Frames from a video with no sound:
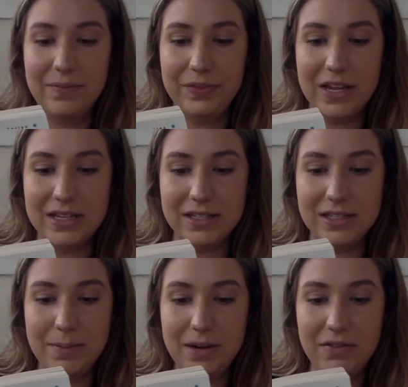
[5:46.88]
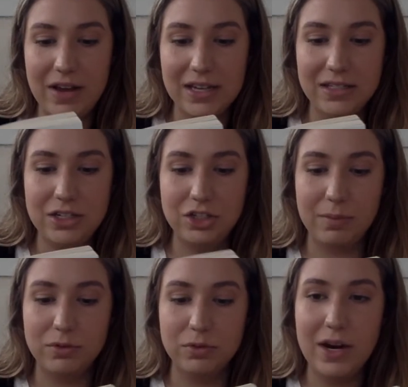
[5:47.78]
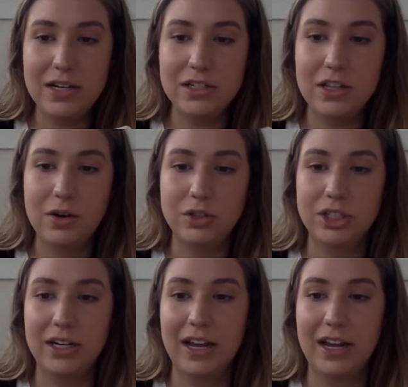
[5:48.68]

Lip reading: Then zippity-fast he jumped right into the ocean,